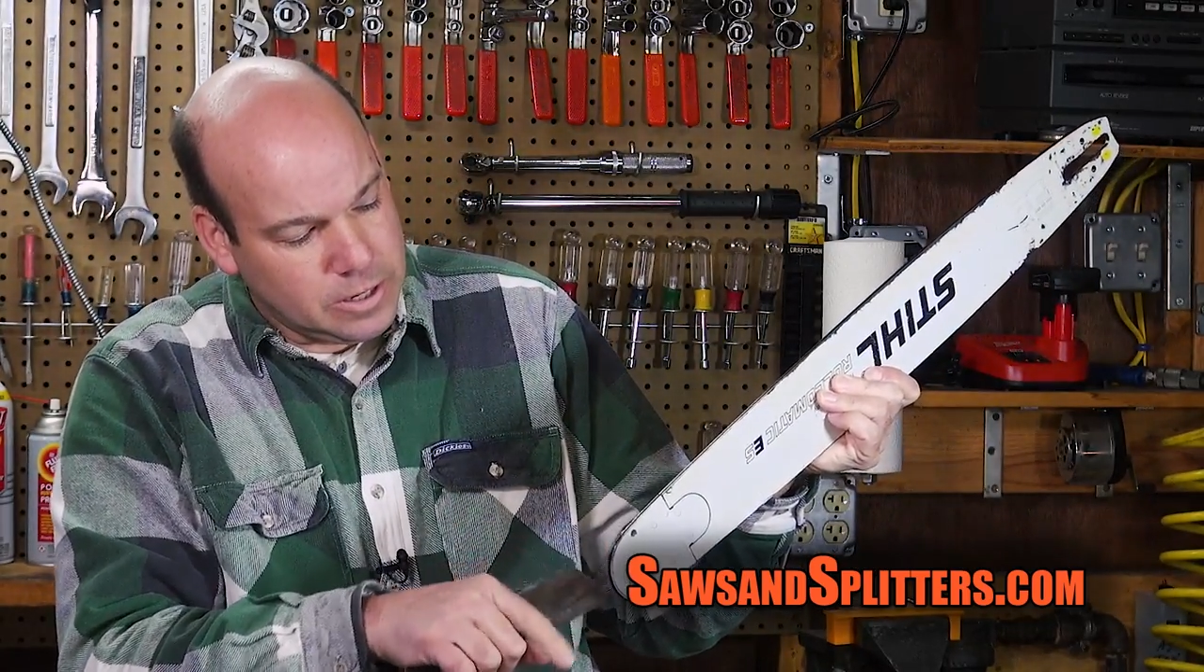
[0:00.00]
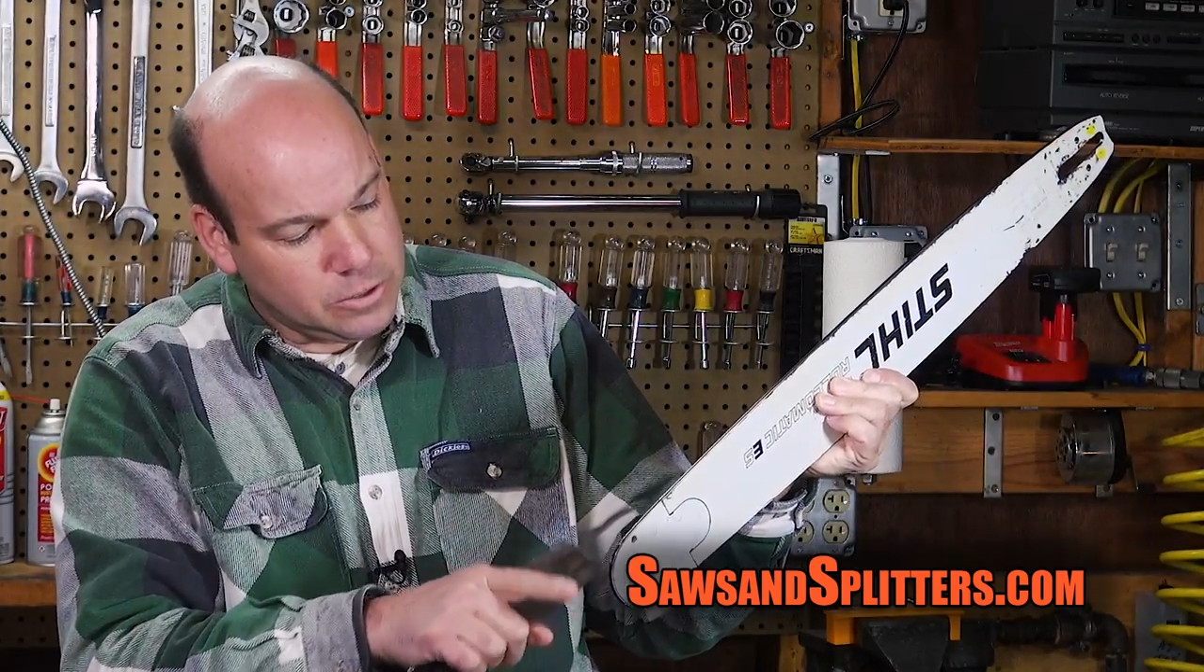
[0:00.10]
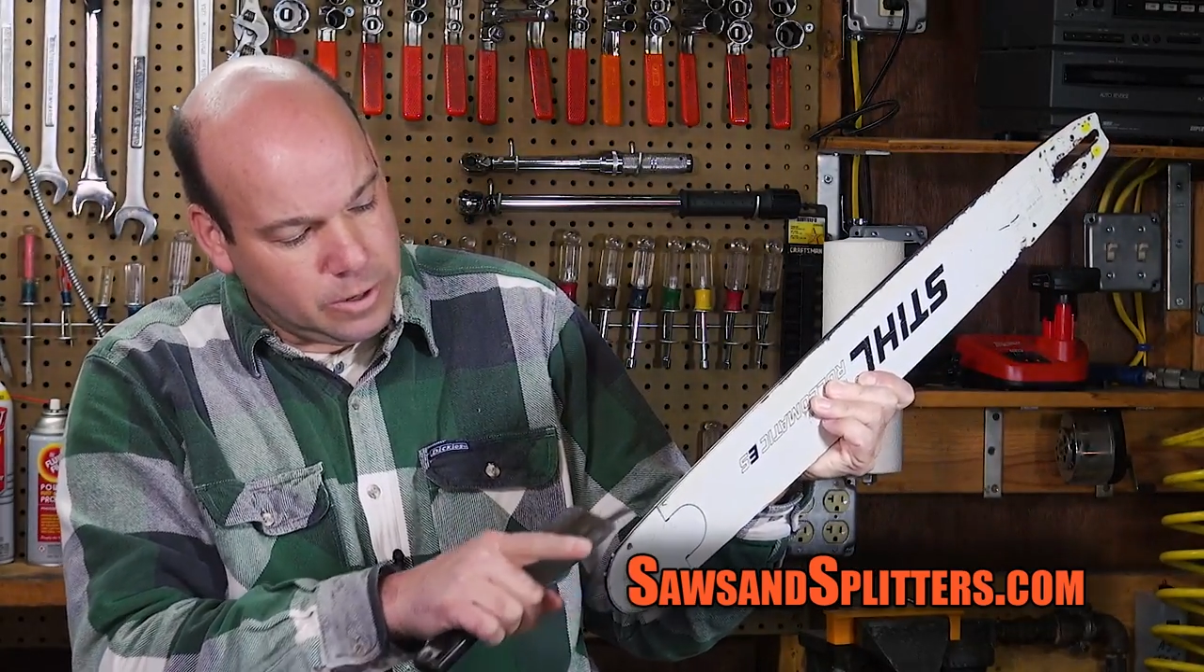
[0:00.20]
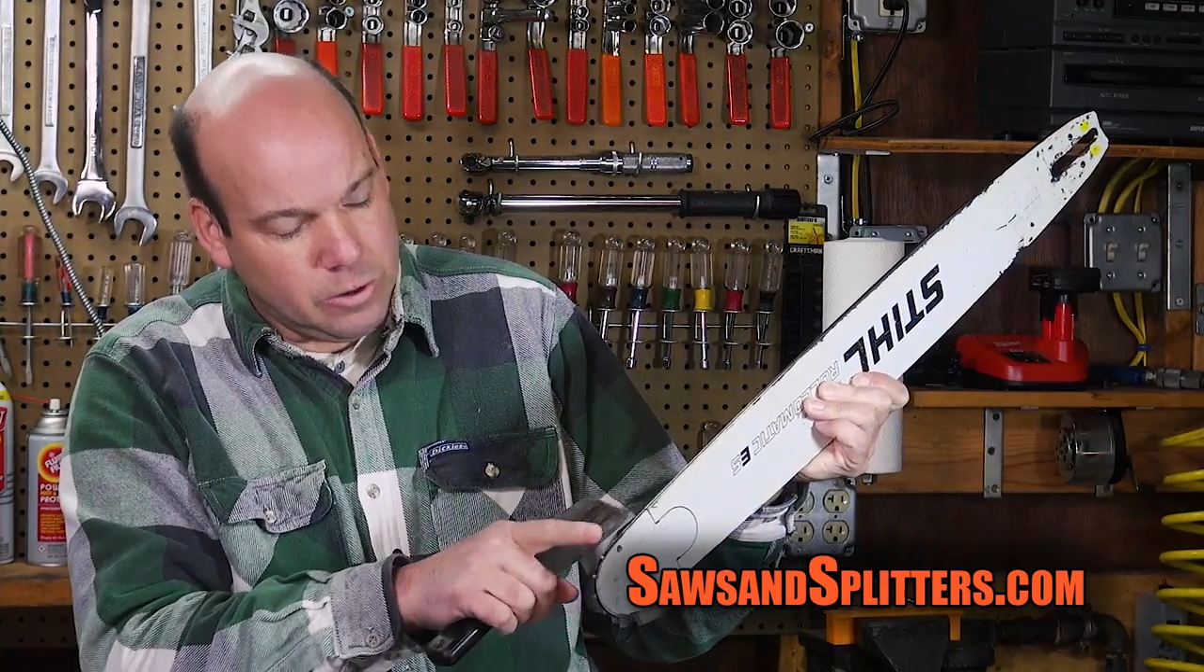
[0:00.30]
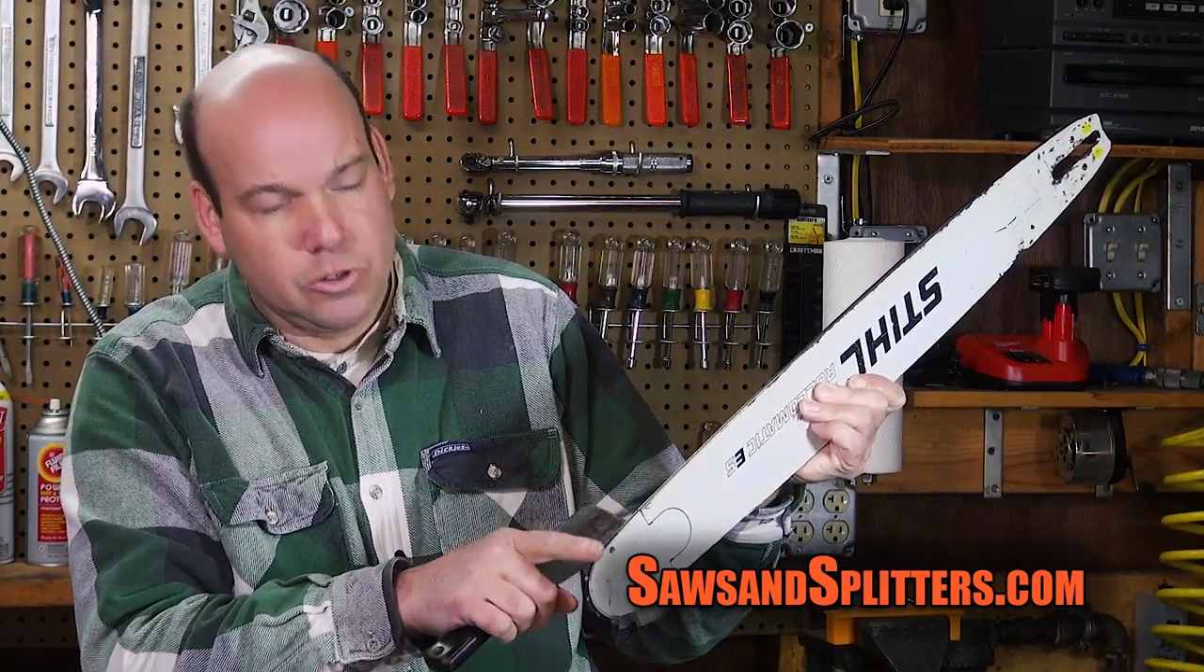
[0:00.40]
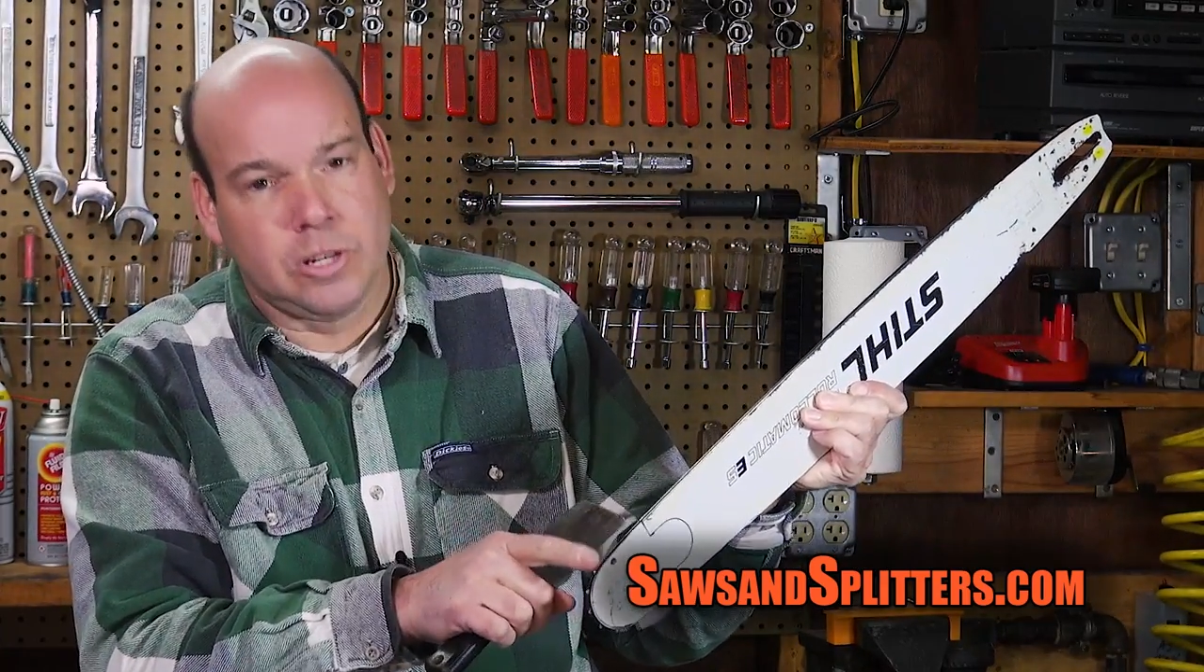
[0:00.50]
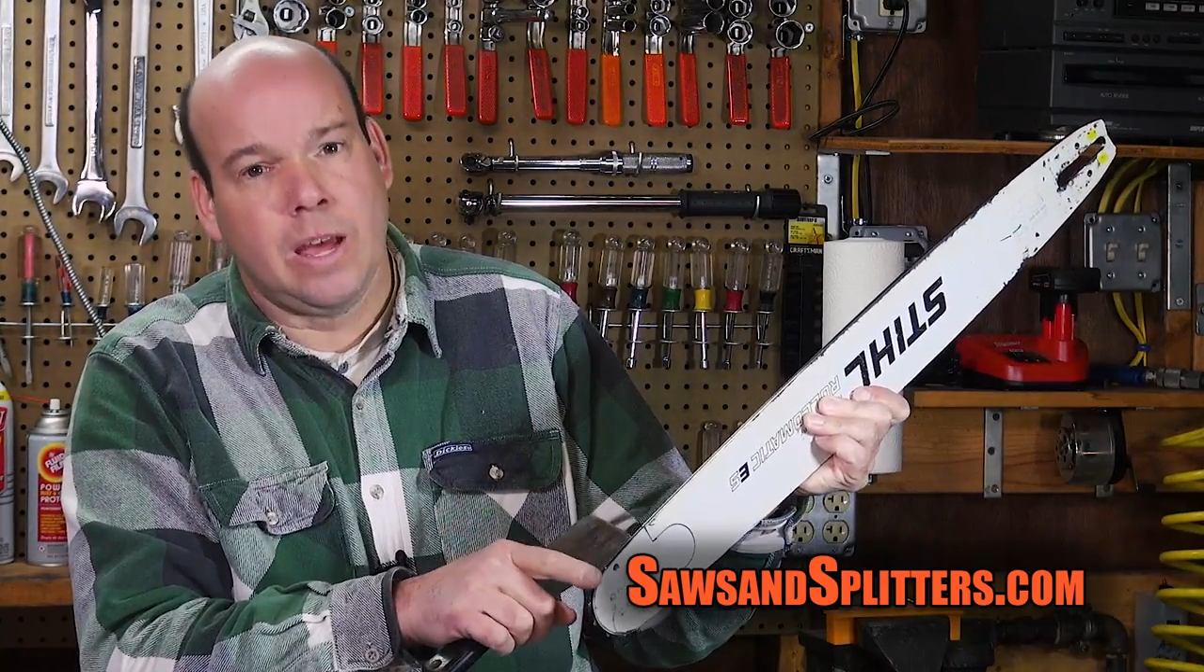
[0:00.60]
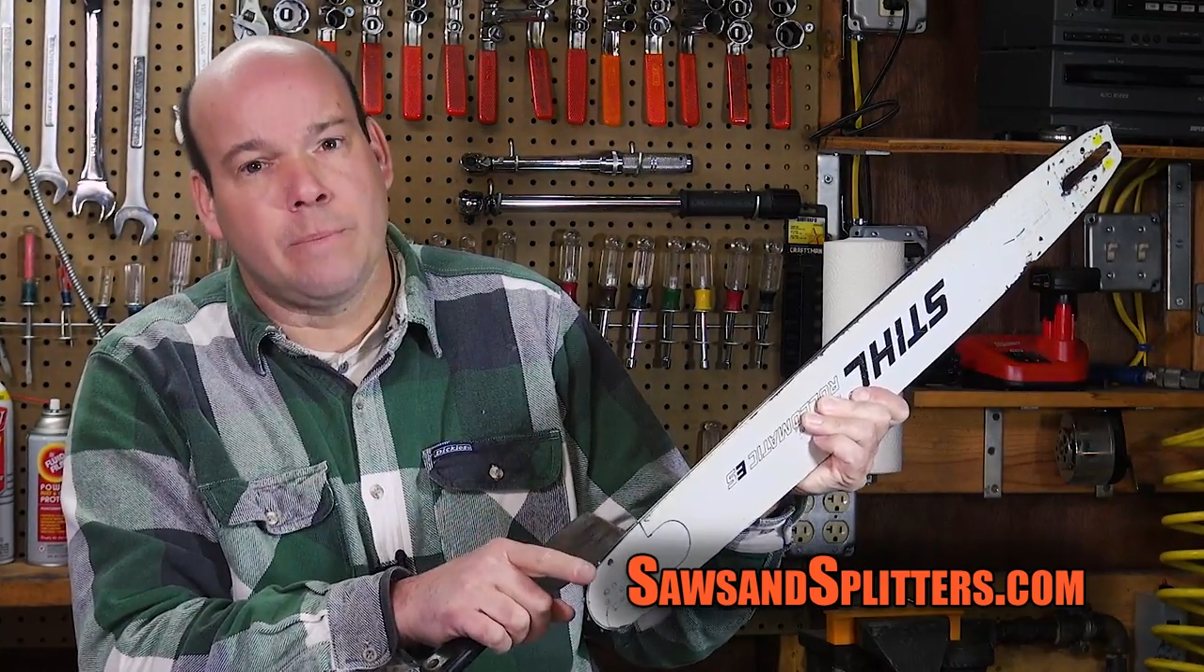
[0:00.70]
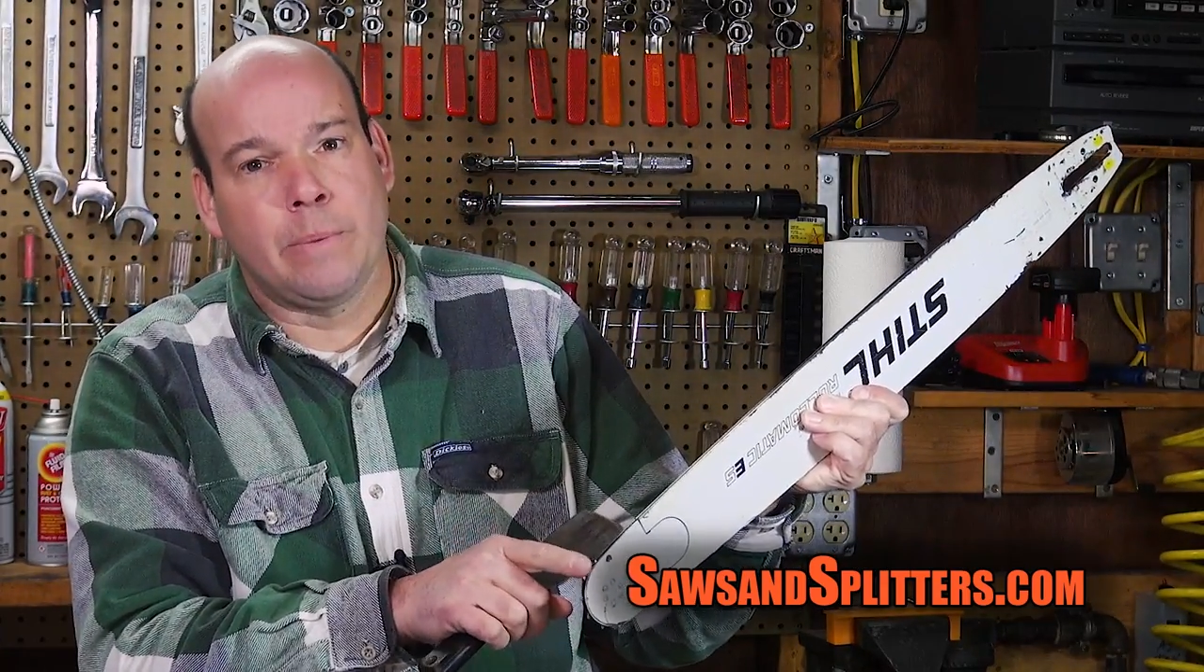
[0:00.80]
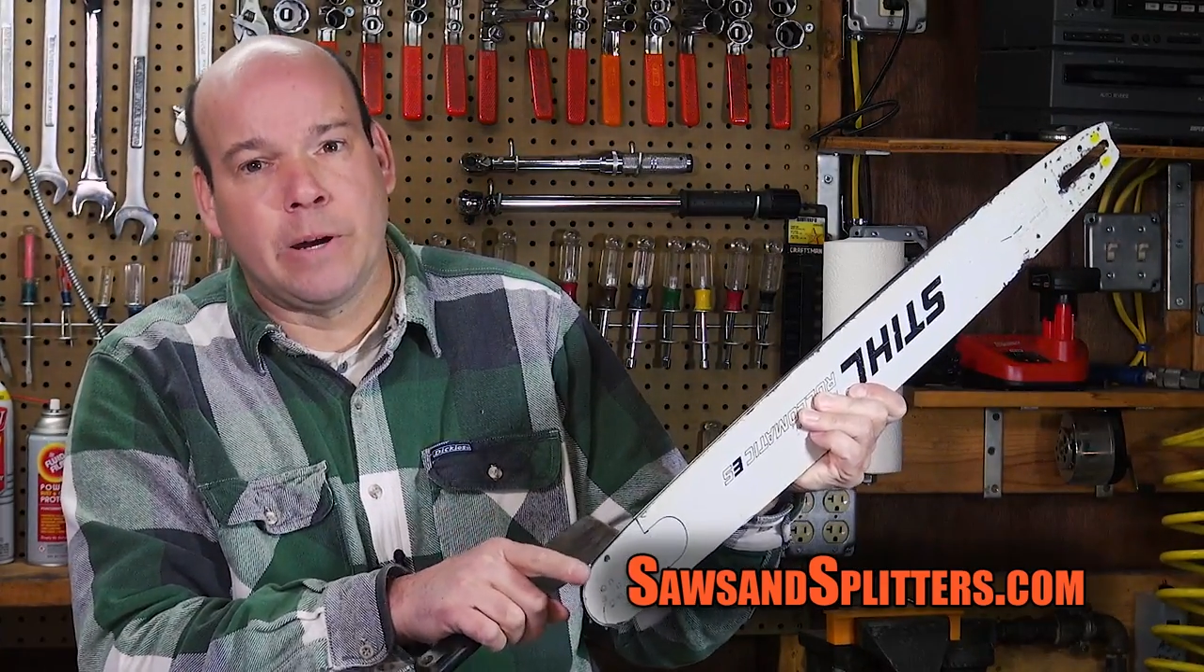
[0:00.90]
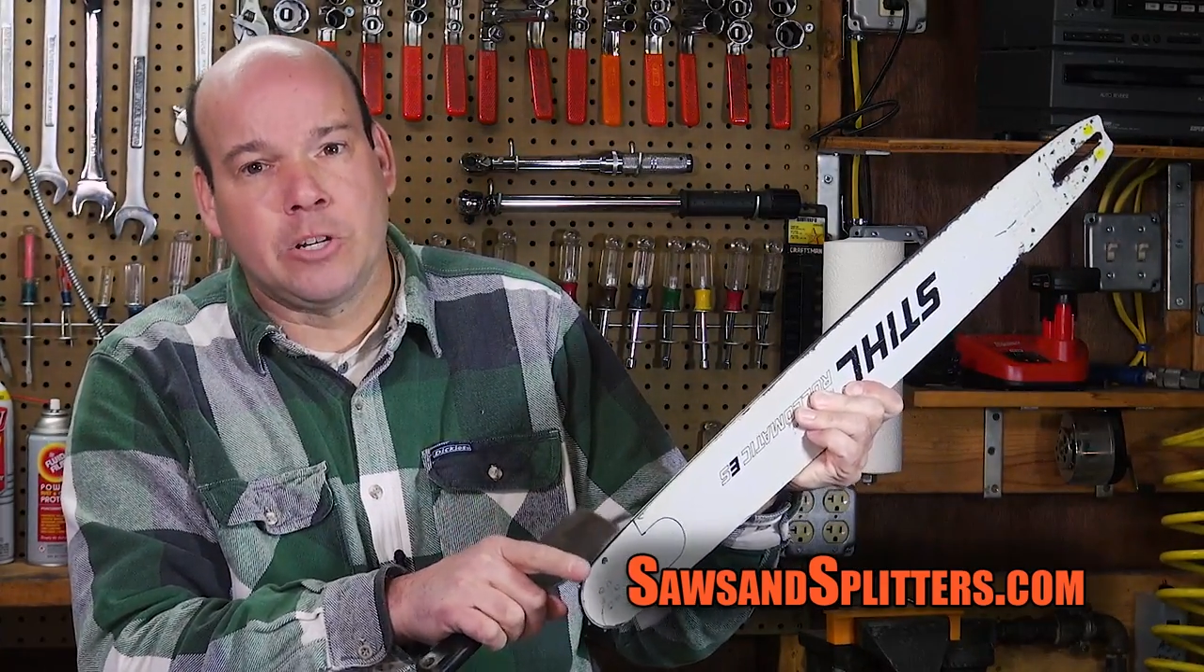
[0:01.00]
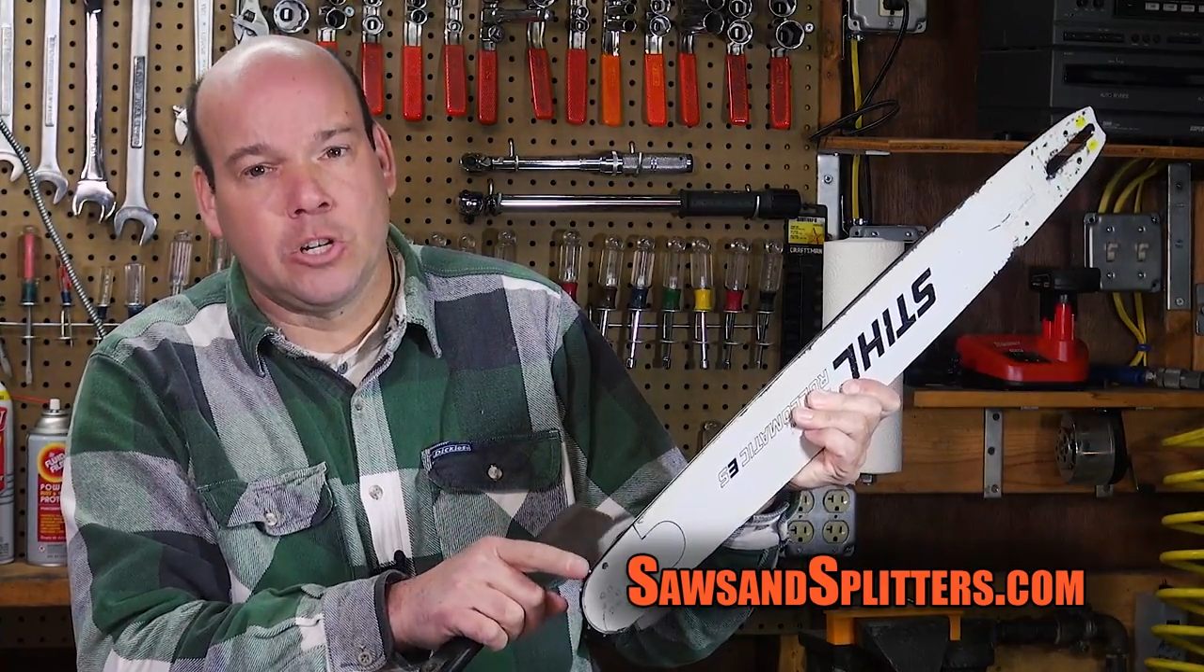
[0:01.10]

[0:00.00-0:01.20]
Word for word: so I don't jam a bunch